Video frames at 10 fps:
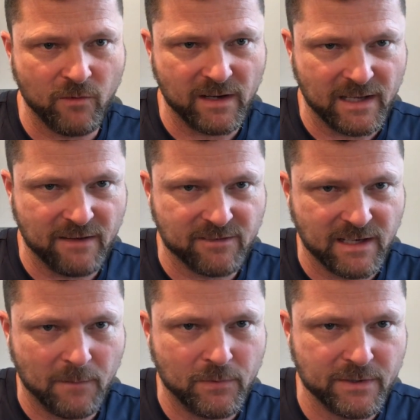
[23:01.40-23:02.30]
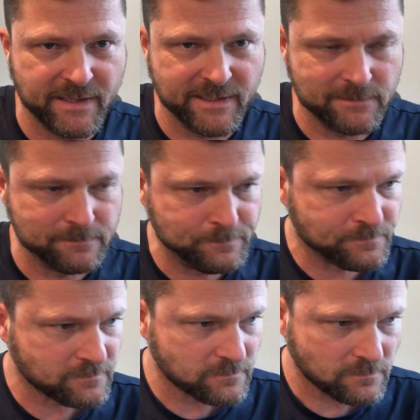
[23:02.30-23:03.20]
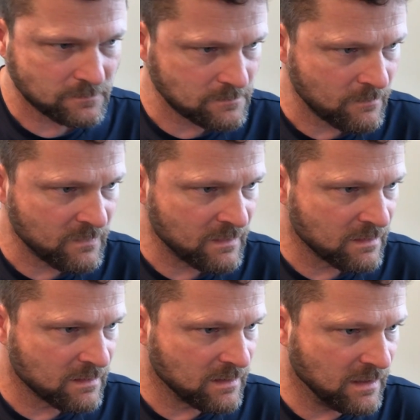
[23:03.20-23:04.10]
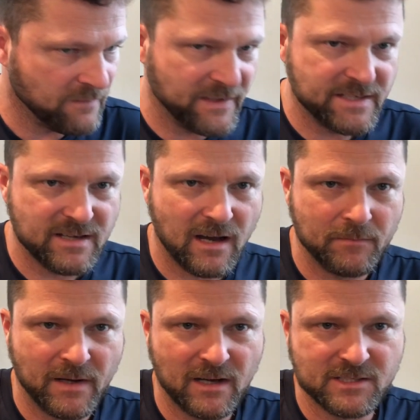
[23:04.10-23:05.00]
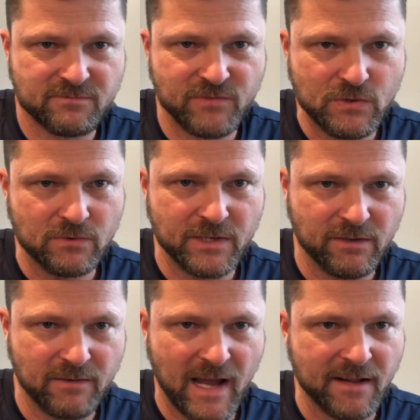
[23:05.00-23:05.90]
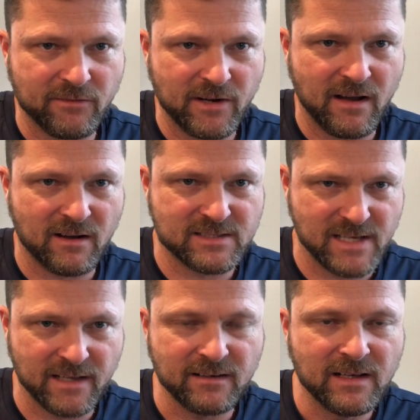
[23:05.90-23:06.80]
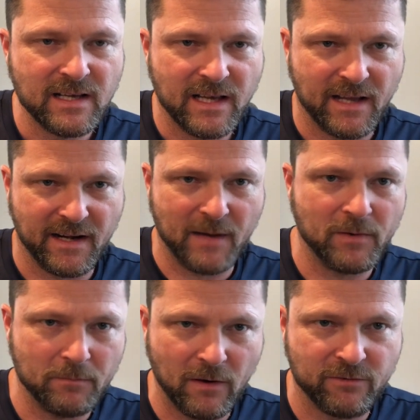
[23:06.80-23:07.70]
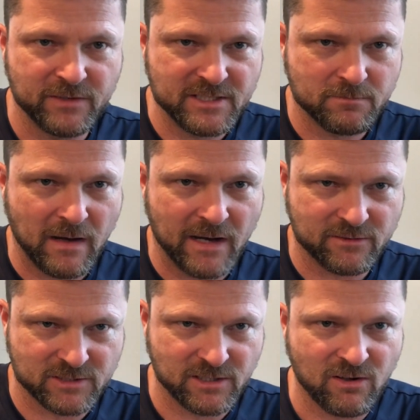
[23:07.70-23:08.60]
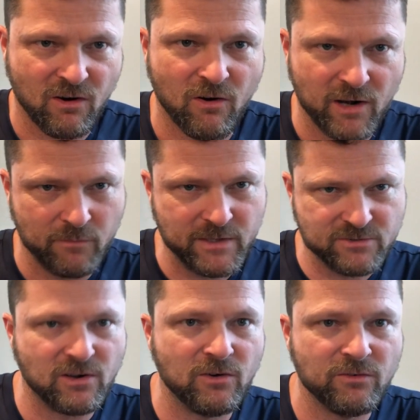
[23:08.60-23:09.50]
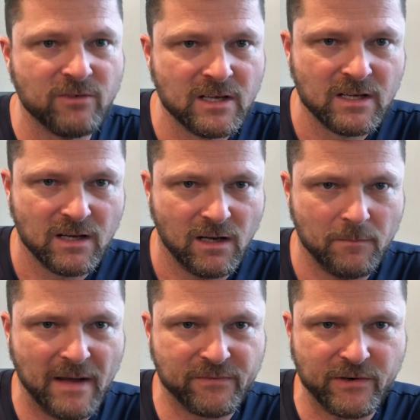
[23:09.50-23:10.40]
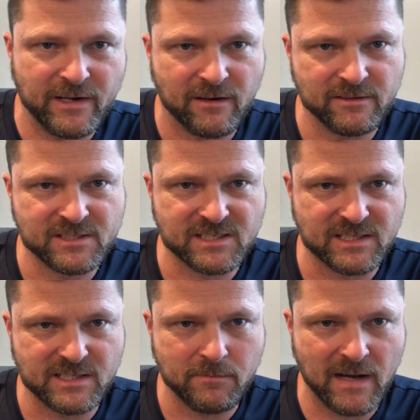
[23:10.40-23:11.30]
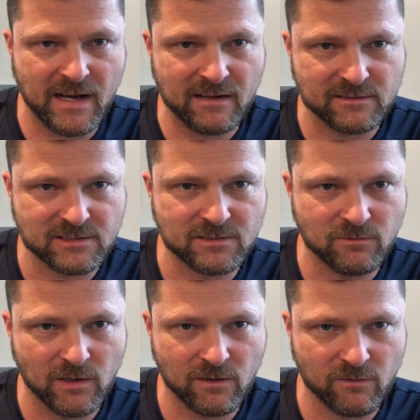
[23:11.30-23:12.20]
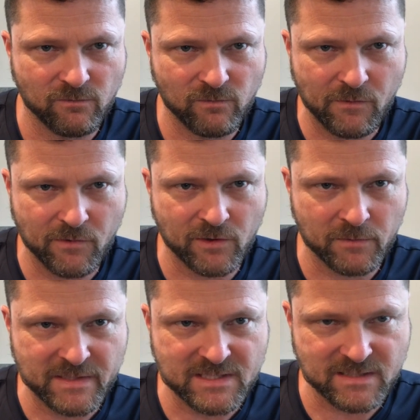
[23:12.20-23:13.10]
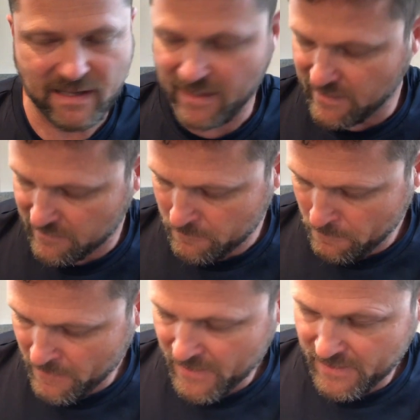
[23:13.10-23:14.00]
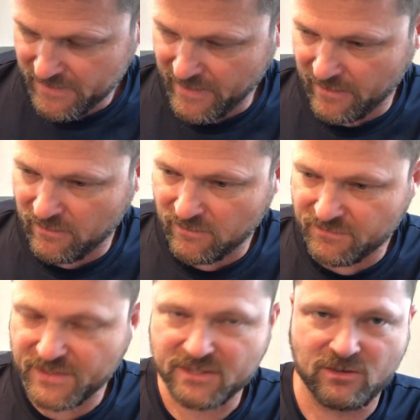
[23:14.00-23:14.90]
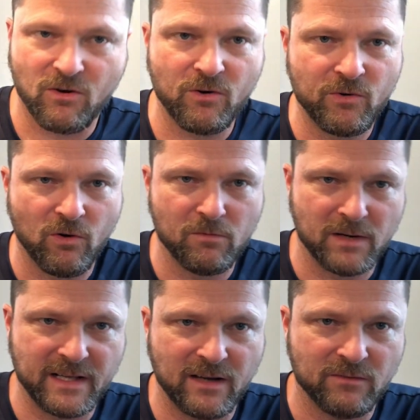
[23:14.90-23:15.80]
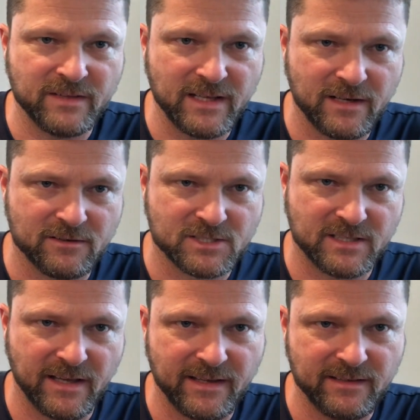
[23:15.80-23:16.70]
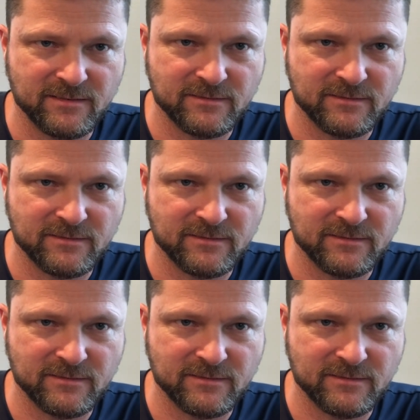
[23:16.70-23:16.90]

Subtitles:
we left, and I put in the top-notch fuel, you know, 93 octane. And then I put both of these bottles in the car, and then we drove about 360 miles to where we were going to be staying. Now, this car normally on the interstate